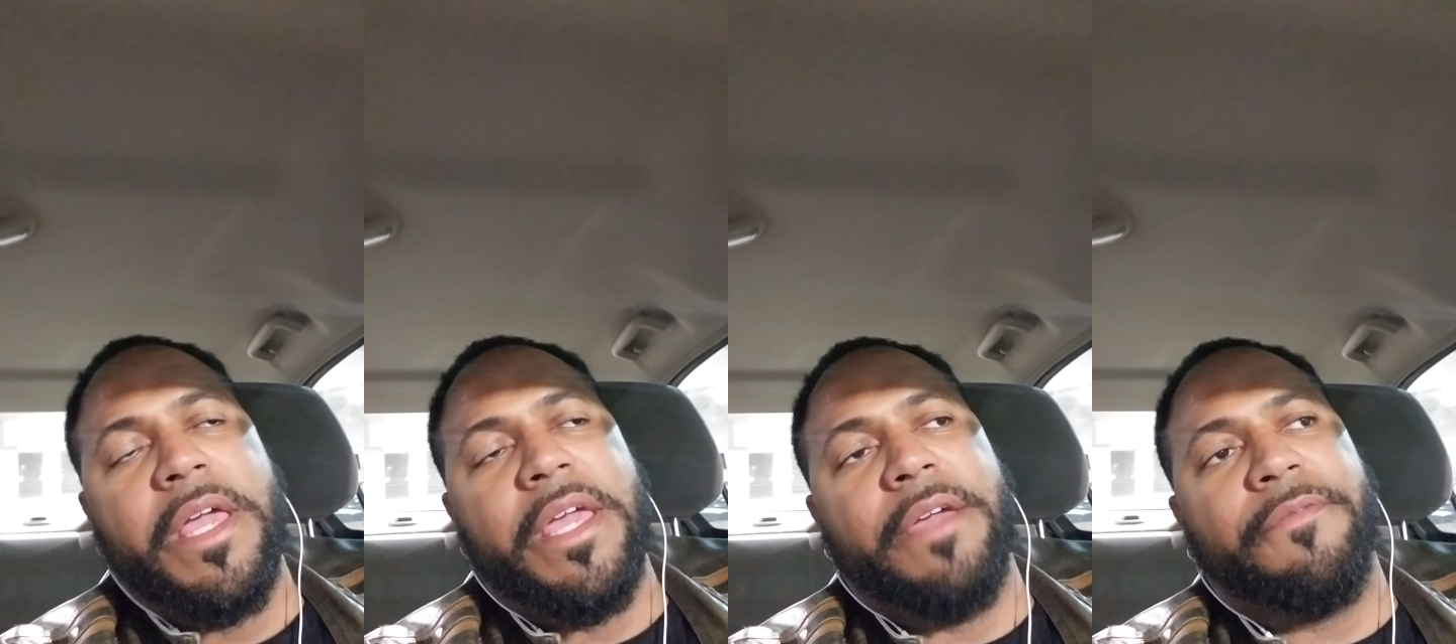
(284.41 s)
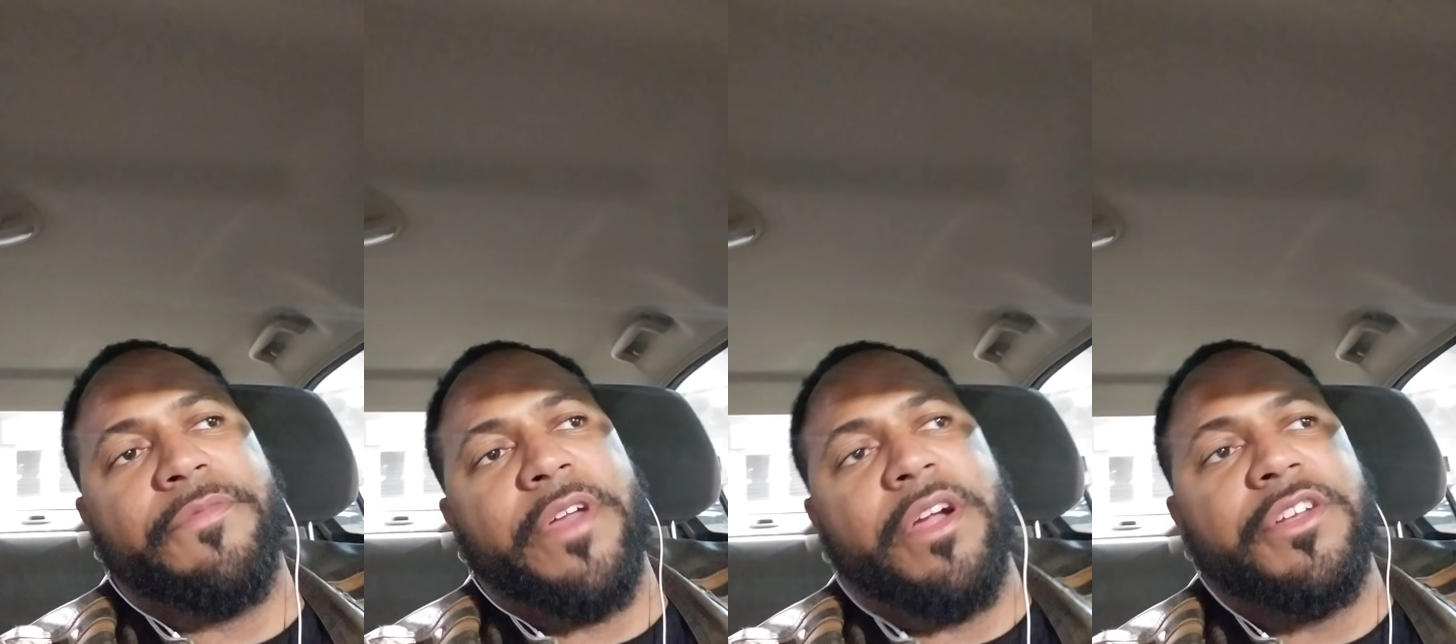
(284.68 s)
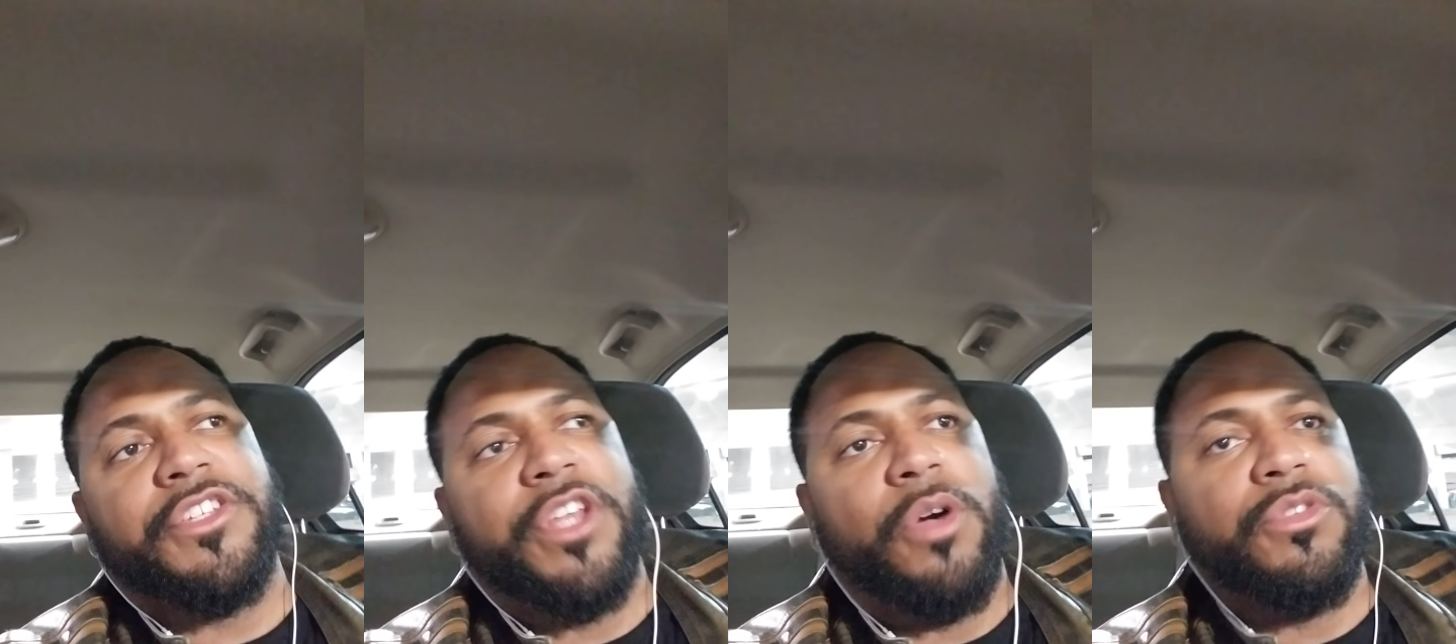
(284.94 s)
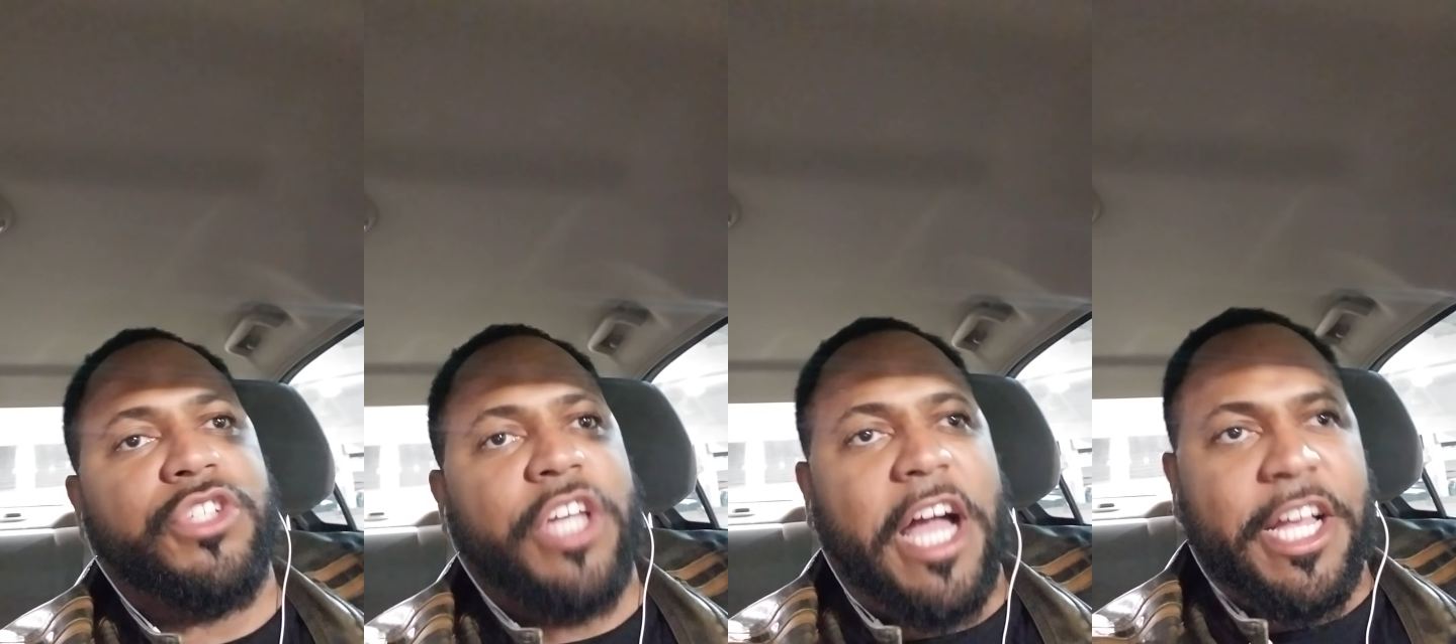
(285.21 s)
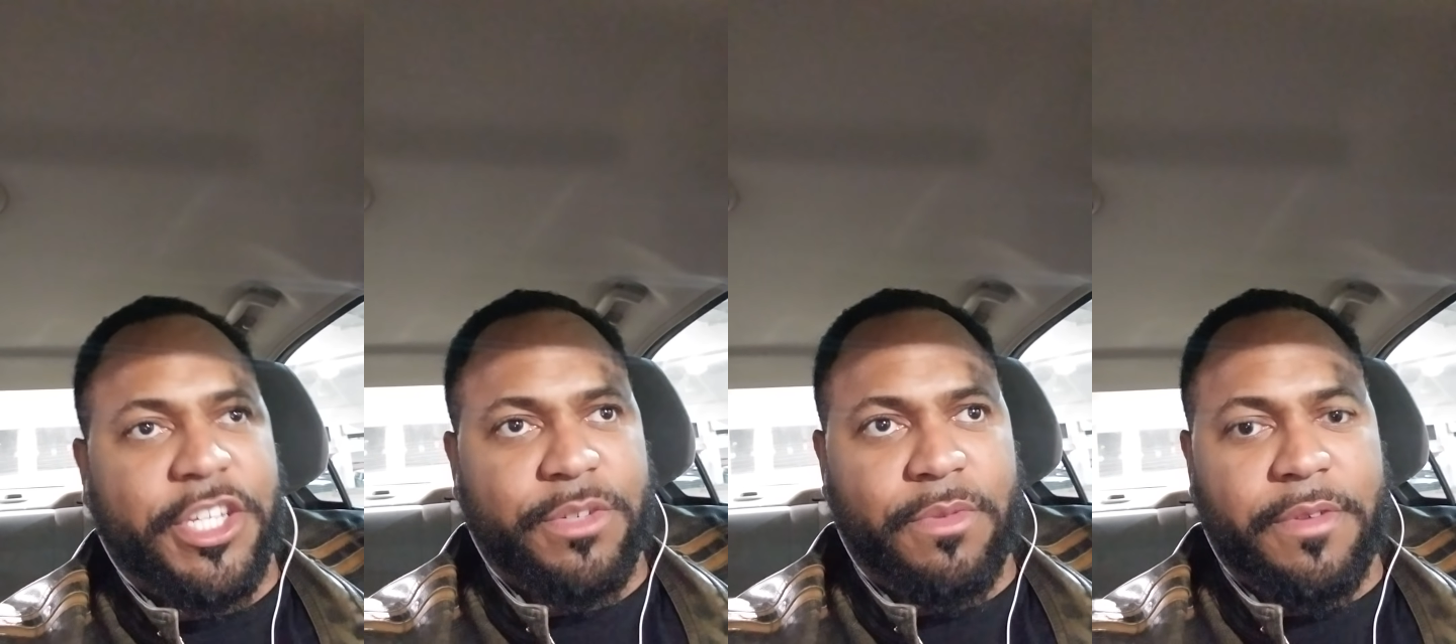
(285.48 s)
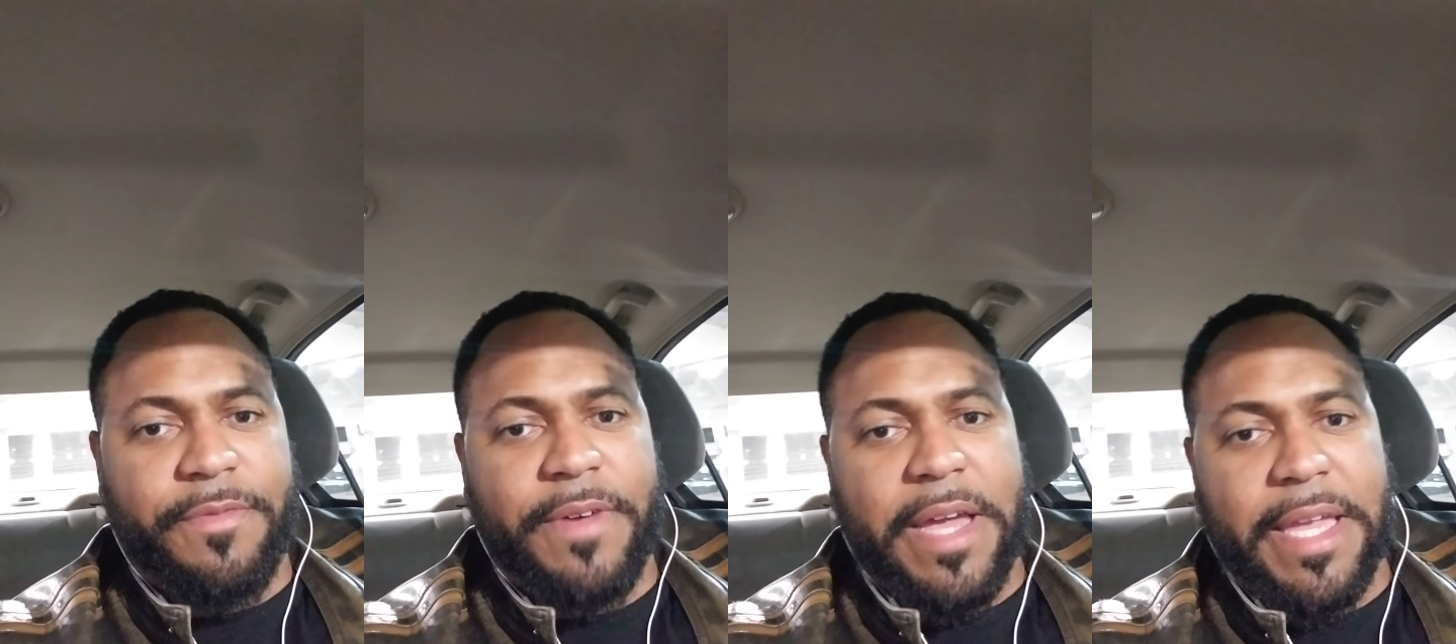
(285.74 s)
If there's no
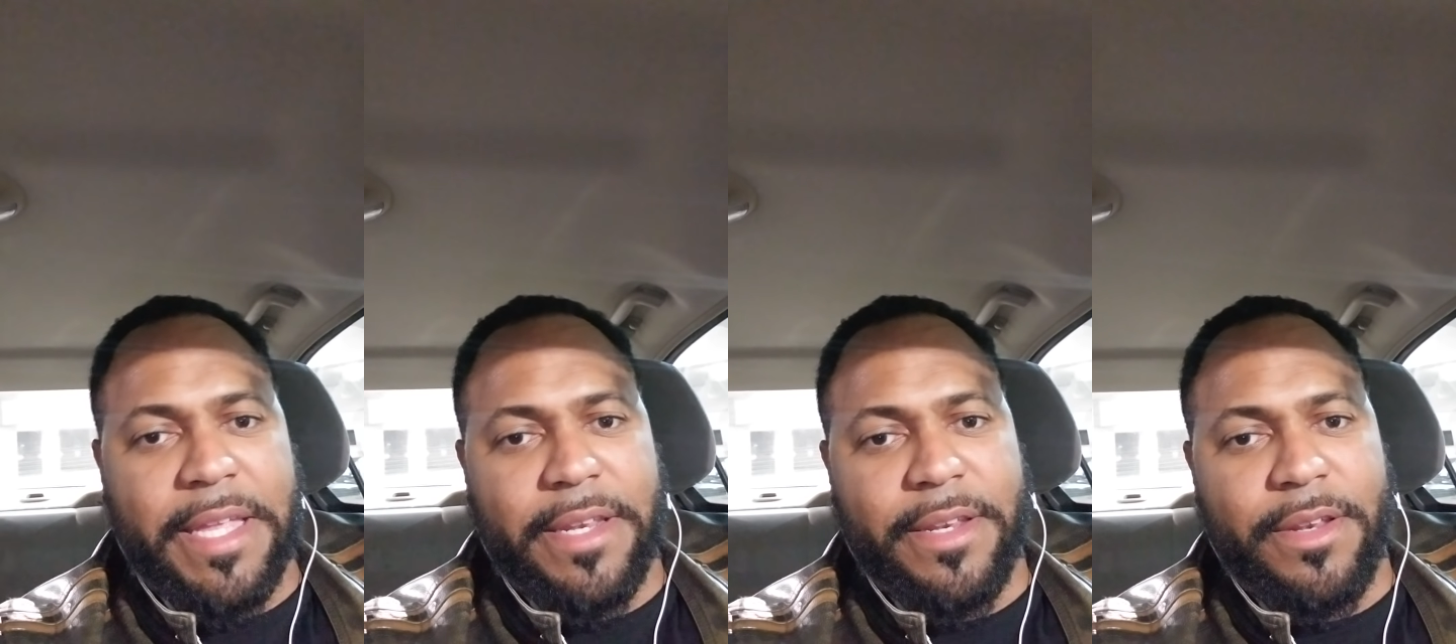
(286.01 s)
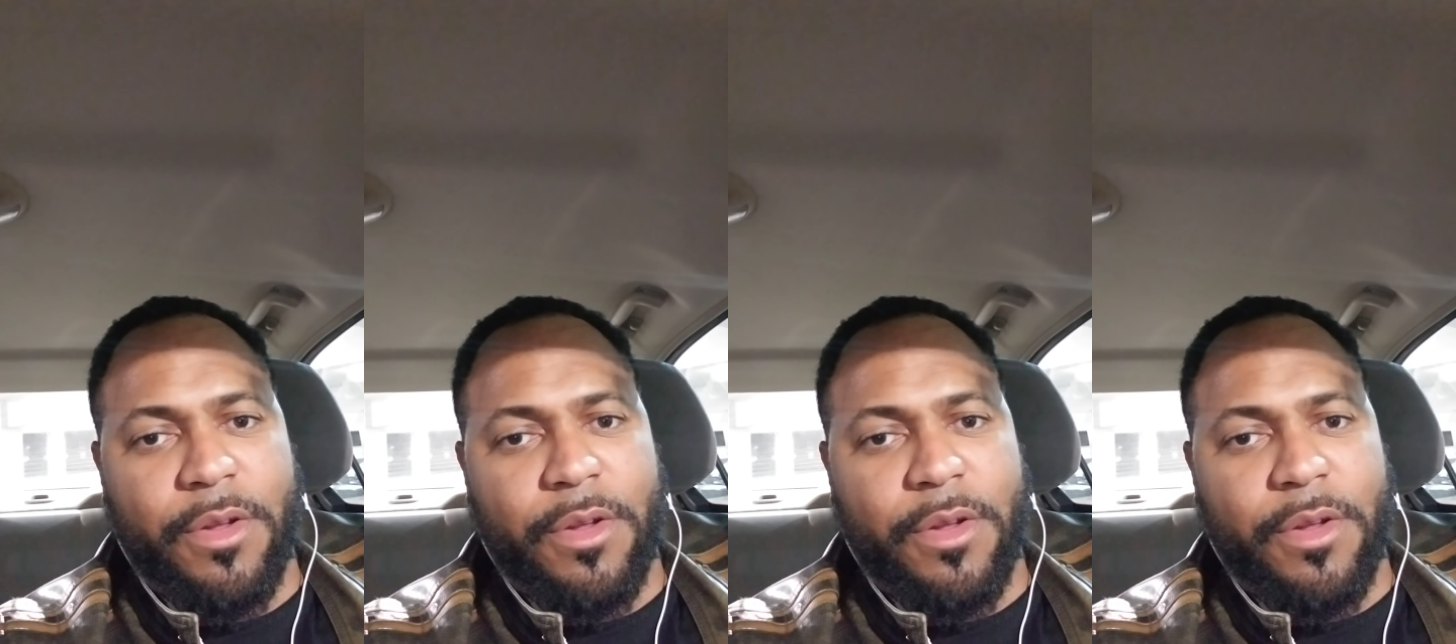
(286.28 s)
Joshua fight,